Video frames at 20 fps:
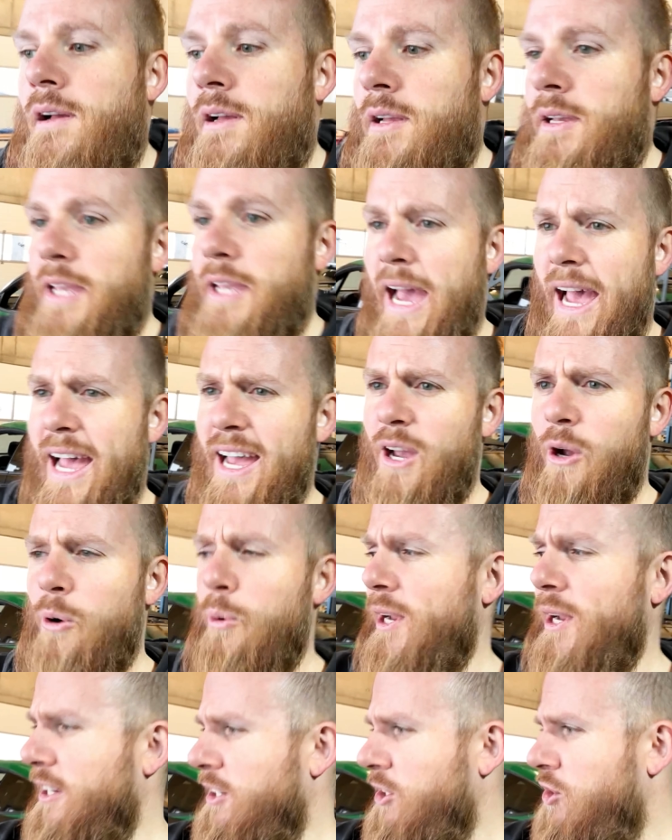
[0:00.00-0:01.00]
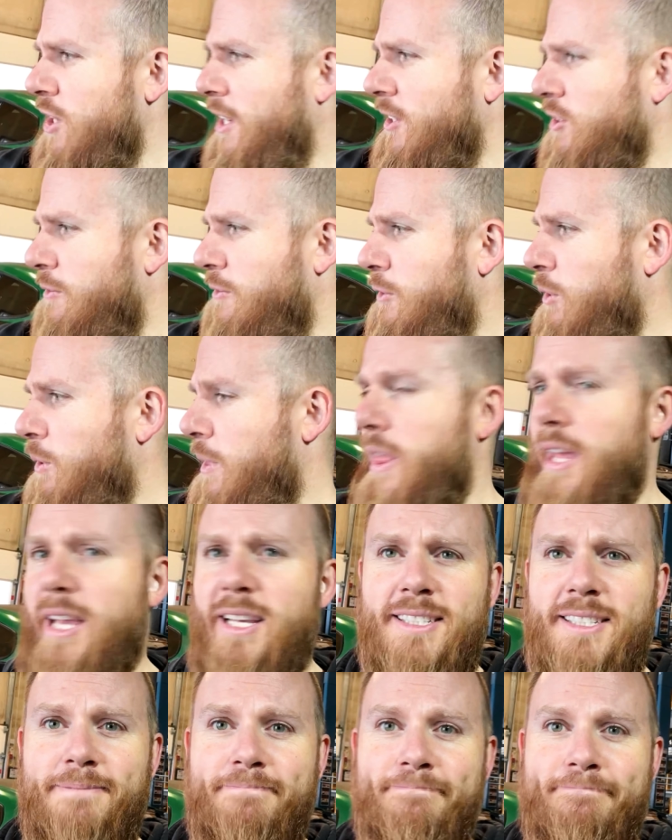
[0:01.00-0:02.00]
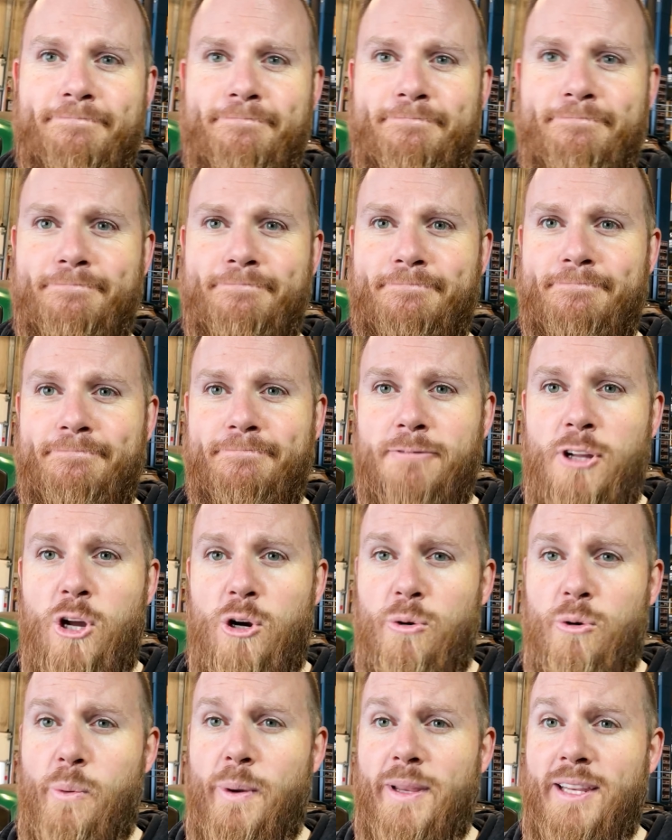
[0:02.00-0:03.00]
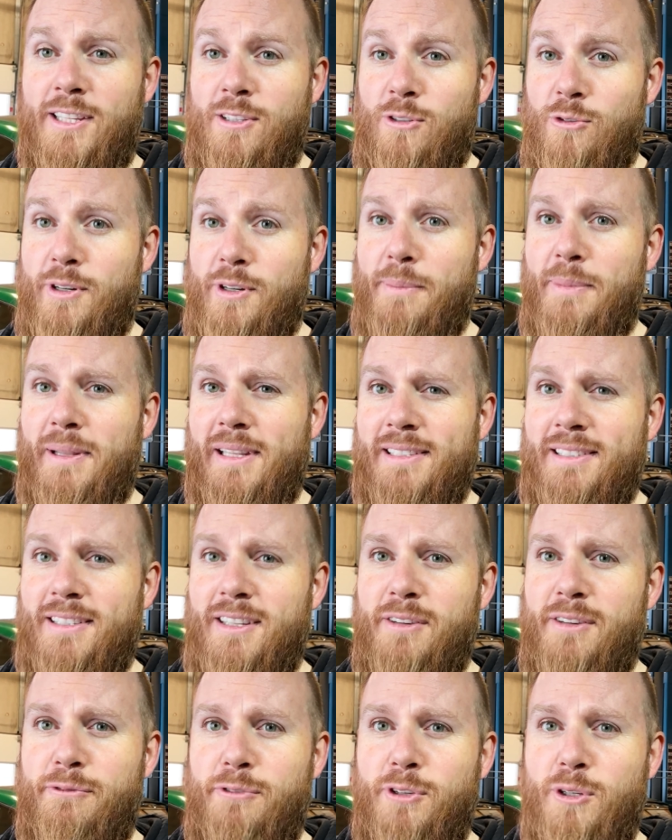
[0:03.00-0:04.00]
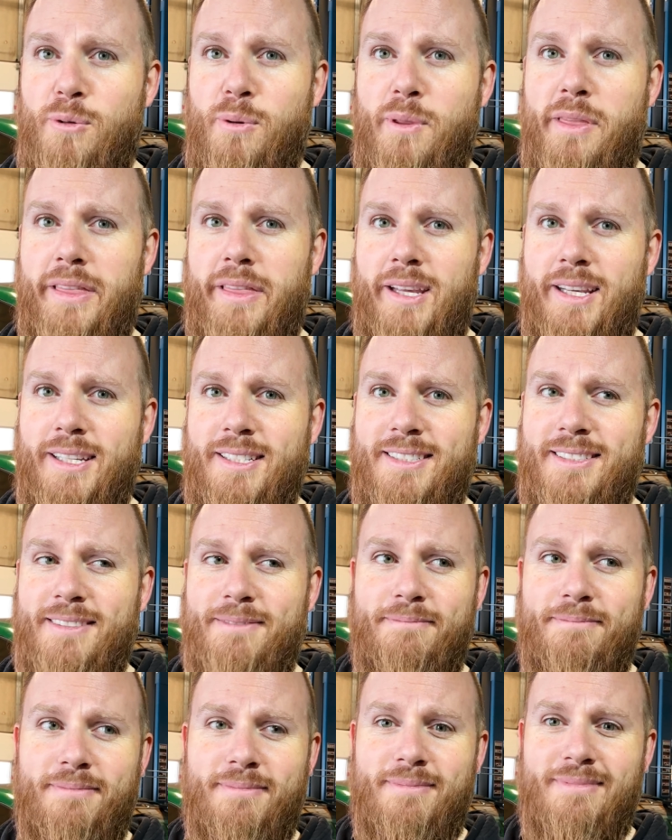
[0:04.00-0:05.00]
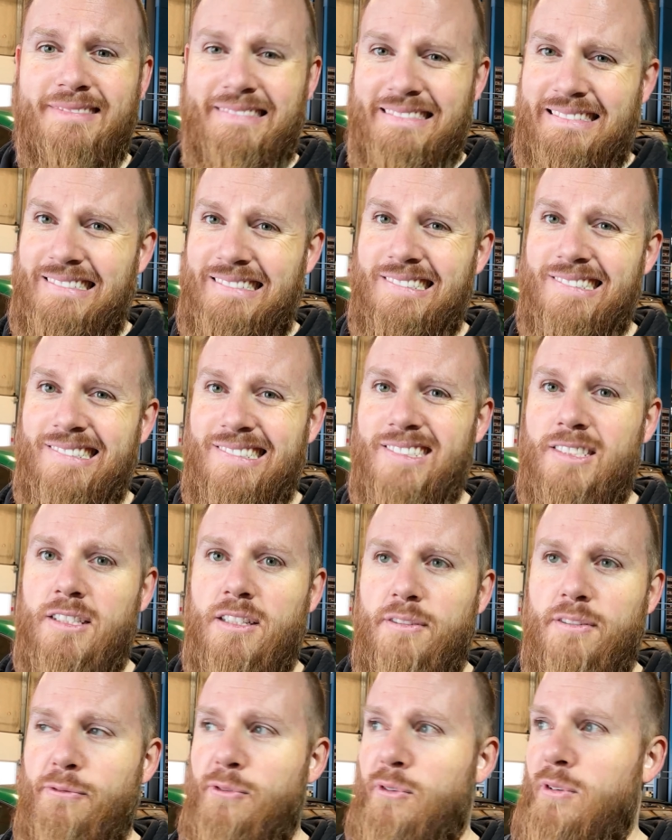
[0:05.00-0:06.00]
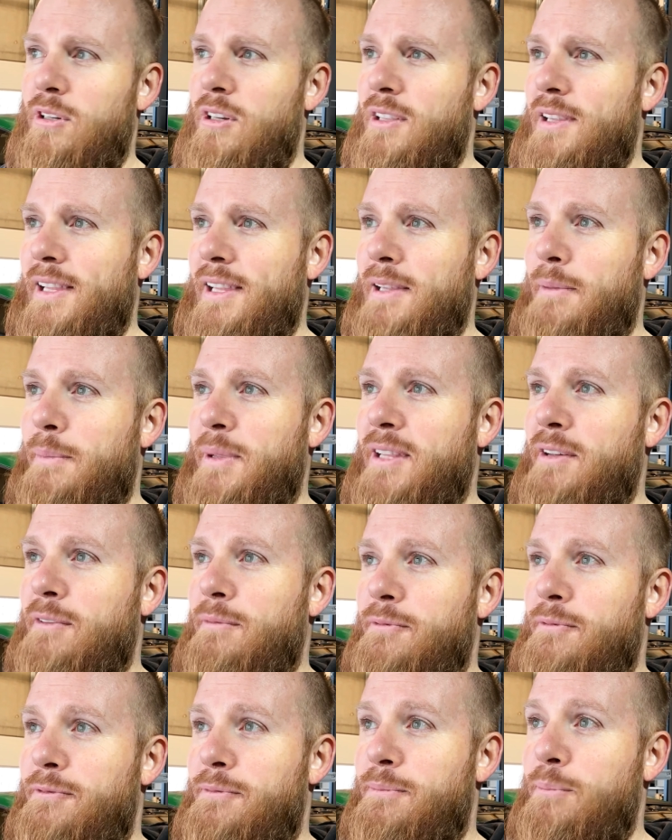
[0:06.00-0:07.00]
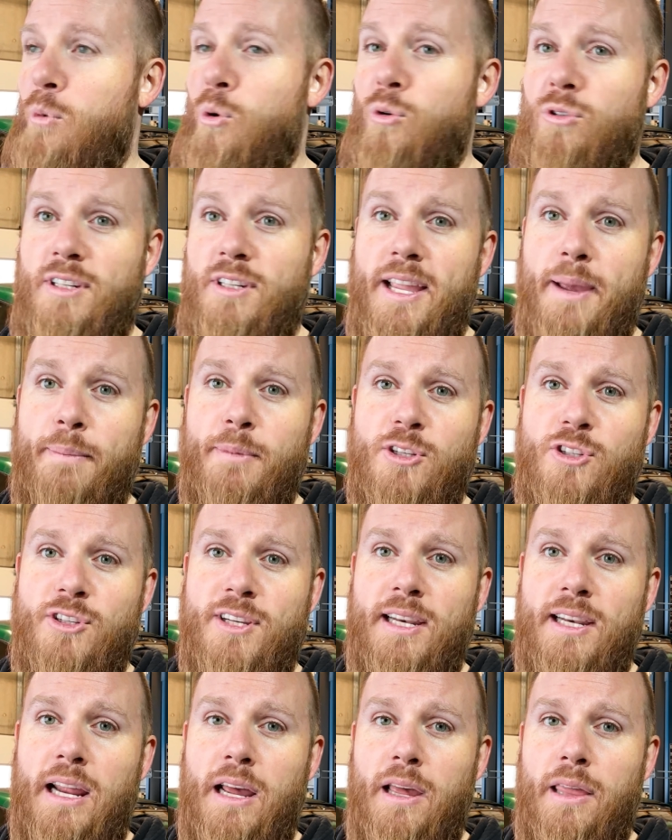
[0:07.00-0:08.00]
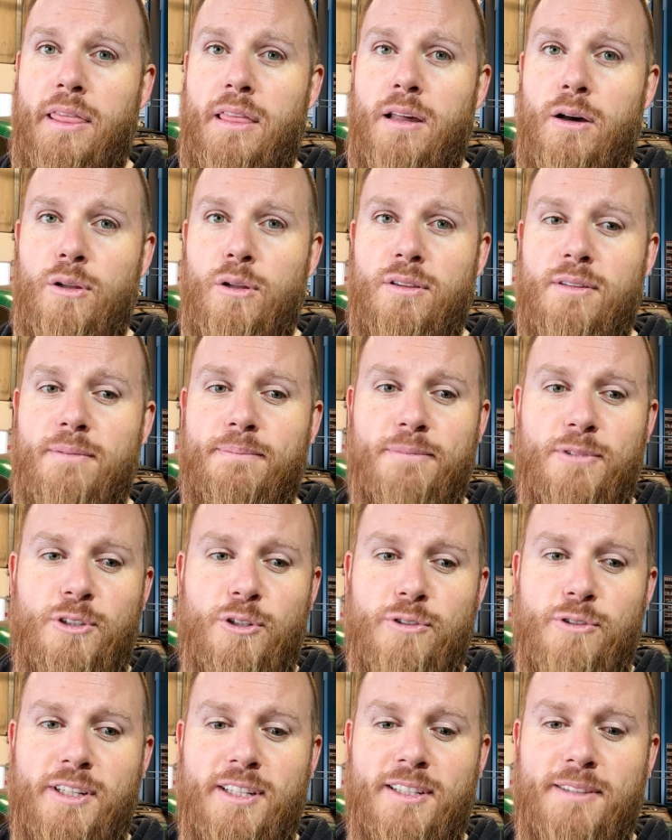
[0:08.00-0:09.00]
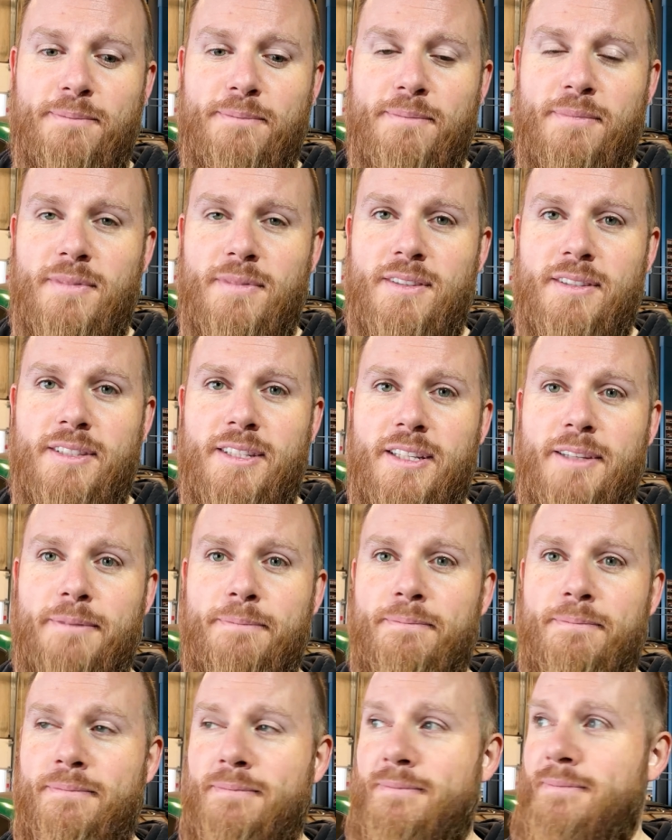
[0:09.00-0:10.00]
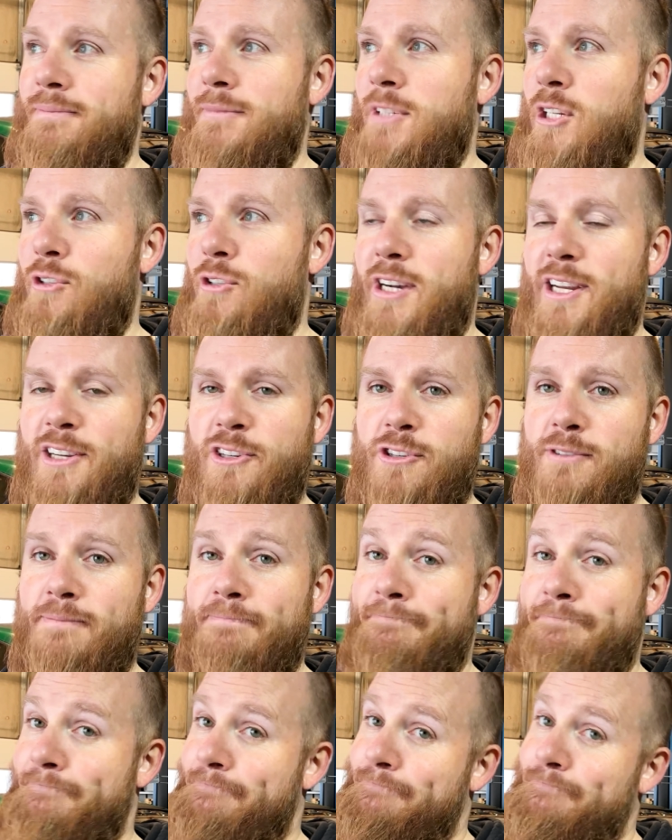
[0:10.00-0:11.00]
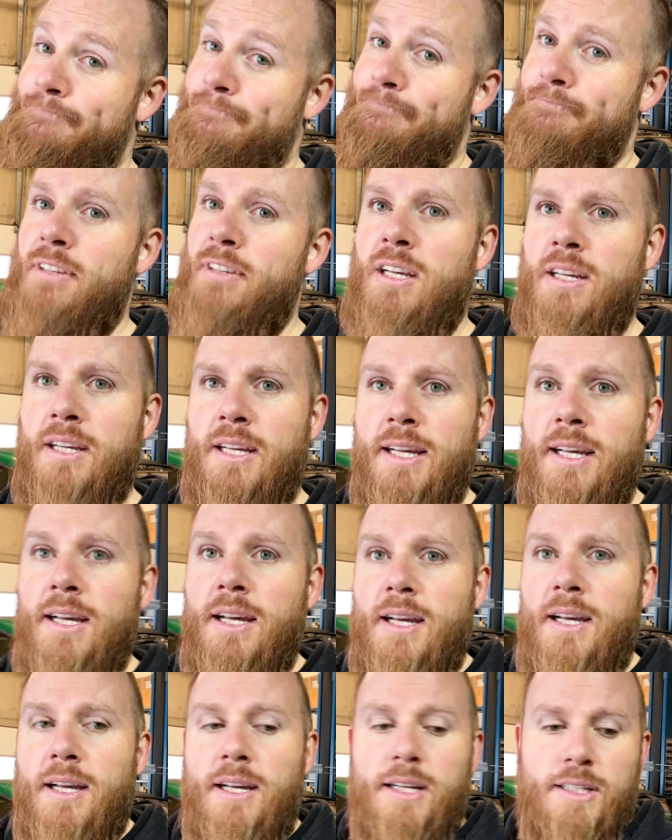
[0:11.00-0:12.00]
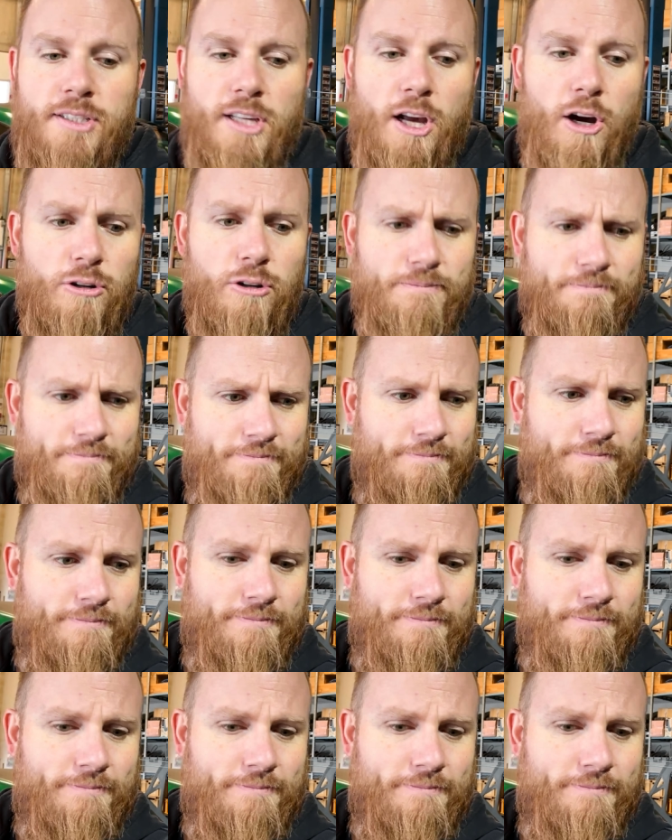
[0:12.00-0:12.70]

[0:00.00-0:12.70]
Yeah, we're gonna change a few things, or we need to rebuild a few things. Got a little bit of more damage than I thought during the crash. So,